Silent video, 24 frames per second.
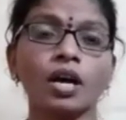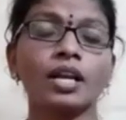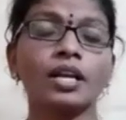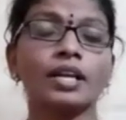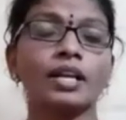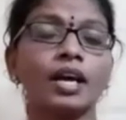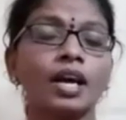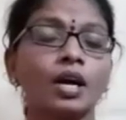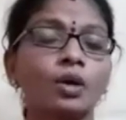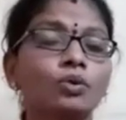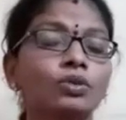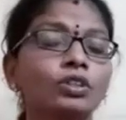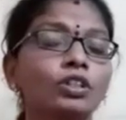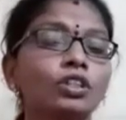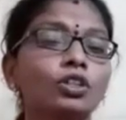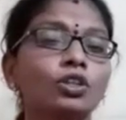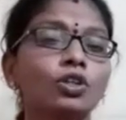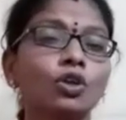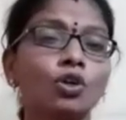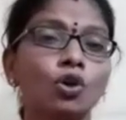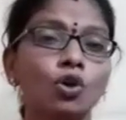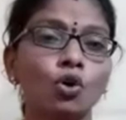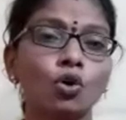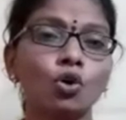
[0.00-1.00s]
now the
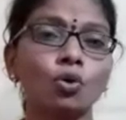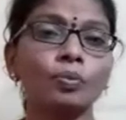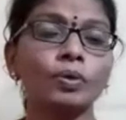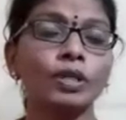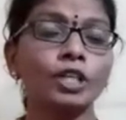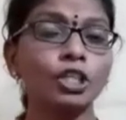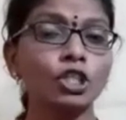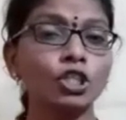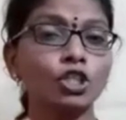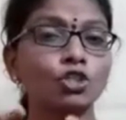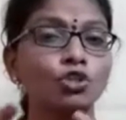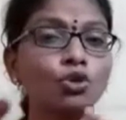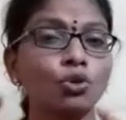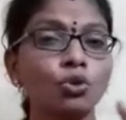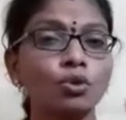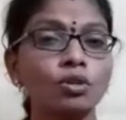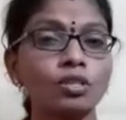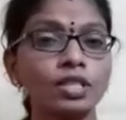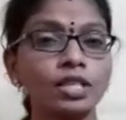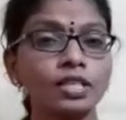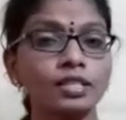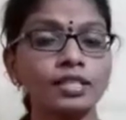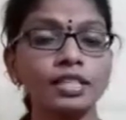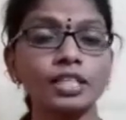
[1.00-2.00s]
globe, it shows
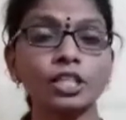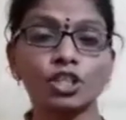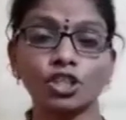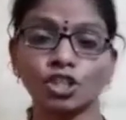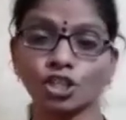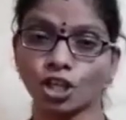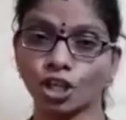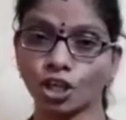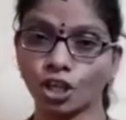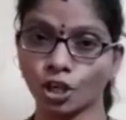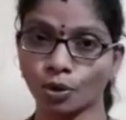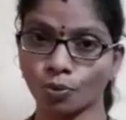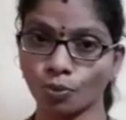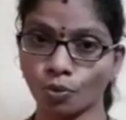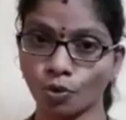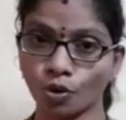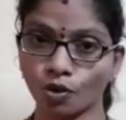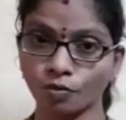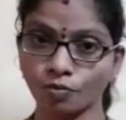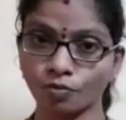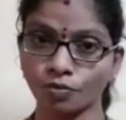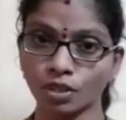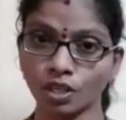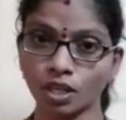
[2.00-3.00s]
us the shape
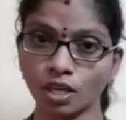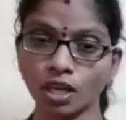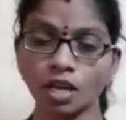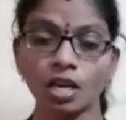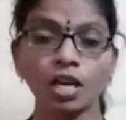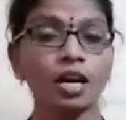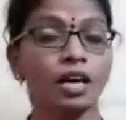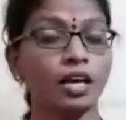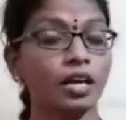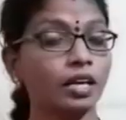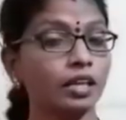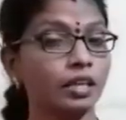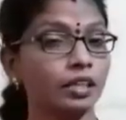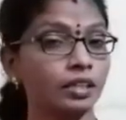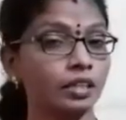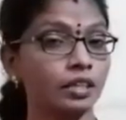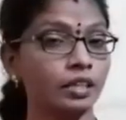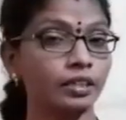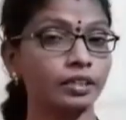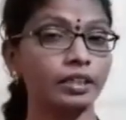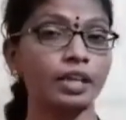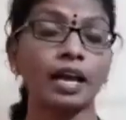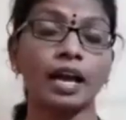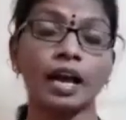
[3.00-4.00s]
of the
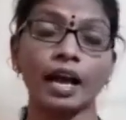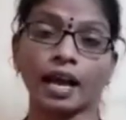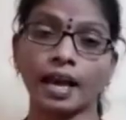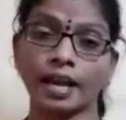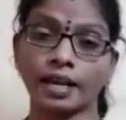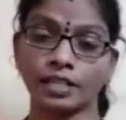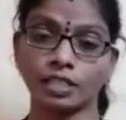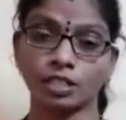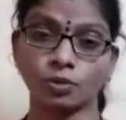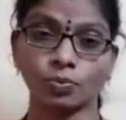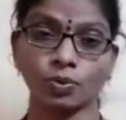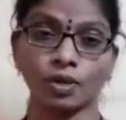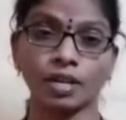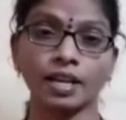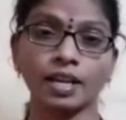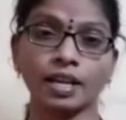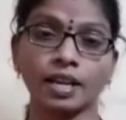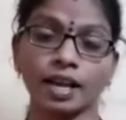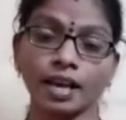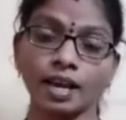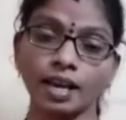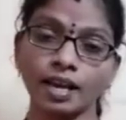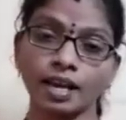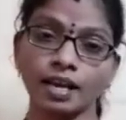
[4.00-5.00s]
earth as well
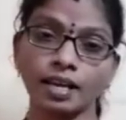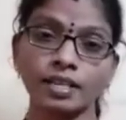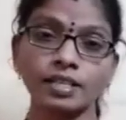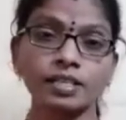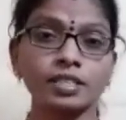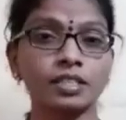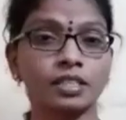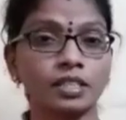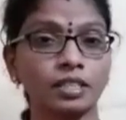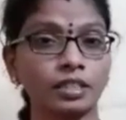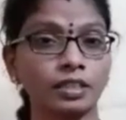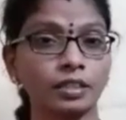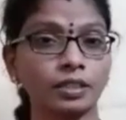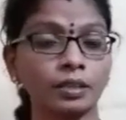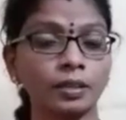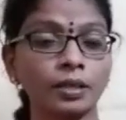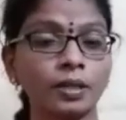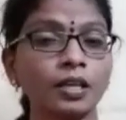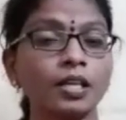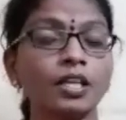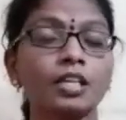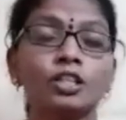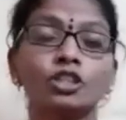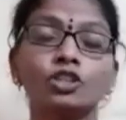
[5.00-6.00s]
as the
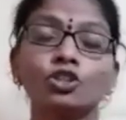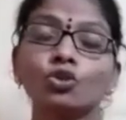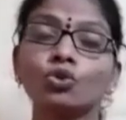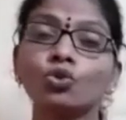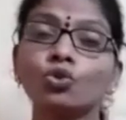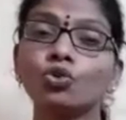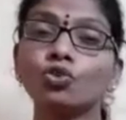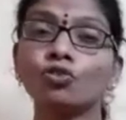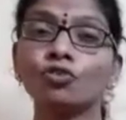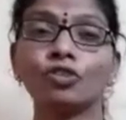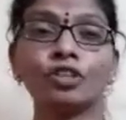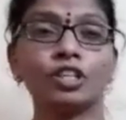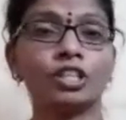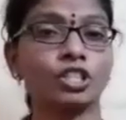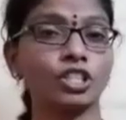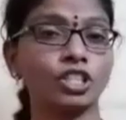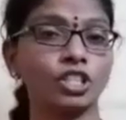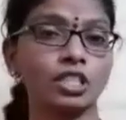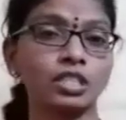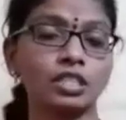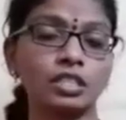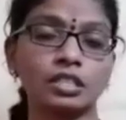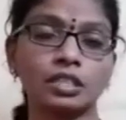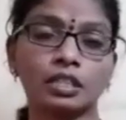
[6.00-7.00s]
two
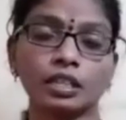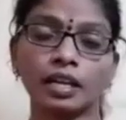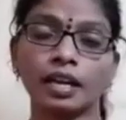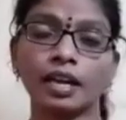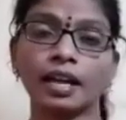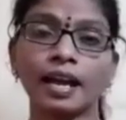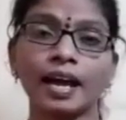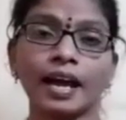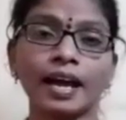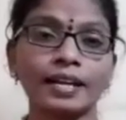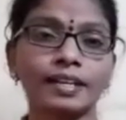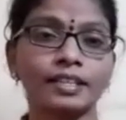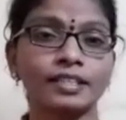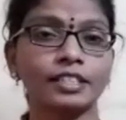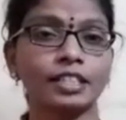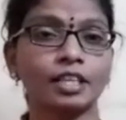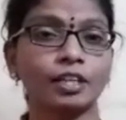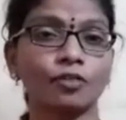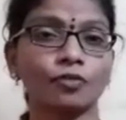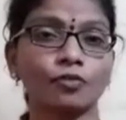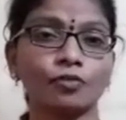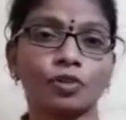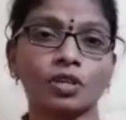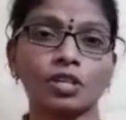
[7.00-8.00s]
features, the land
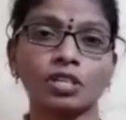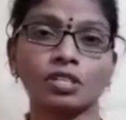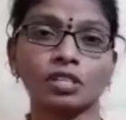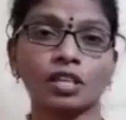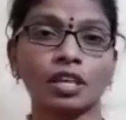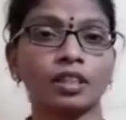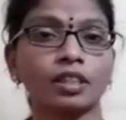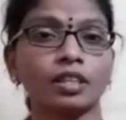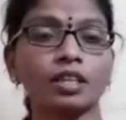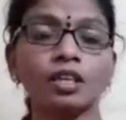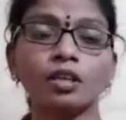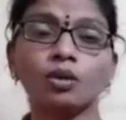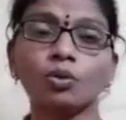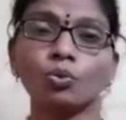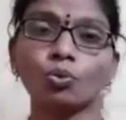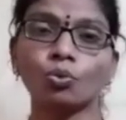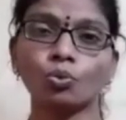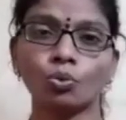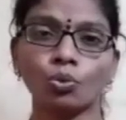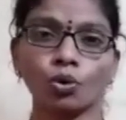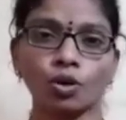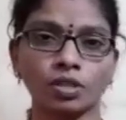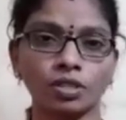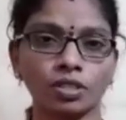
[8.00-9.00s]
surface and the
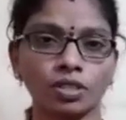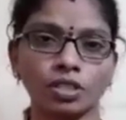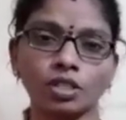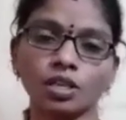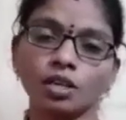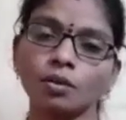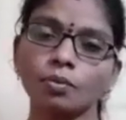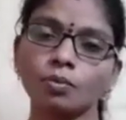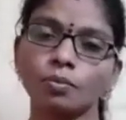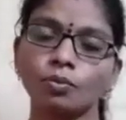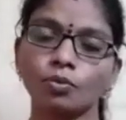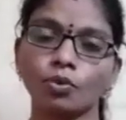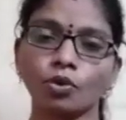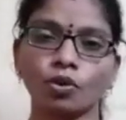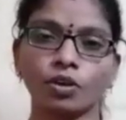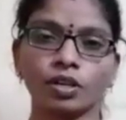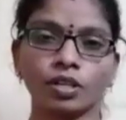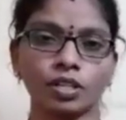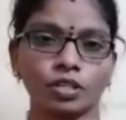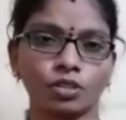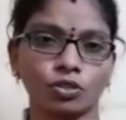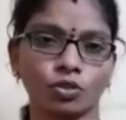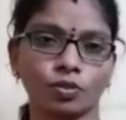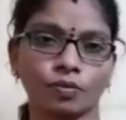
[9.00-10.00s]
water
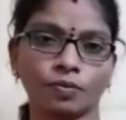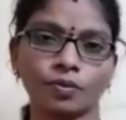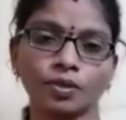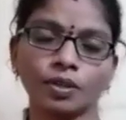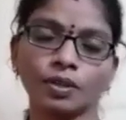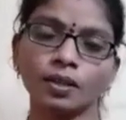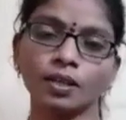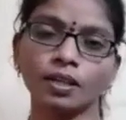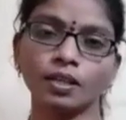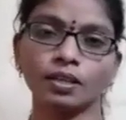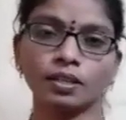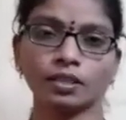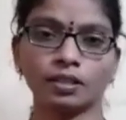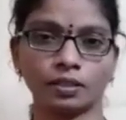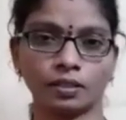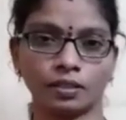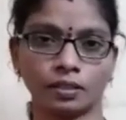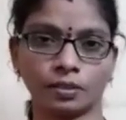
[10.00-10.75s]
bodies of the earth.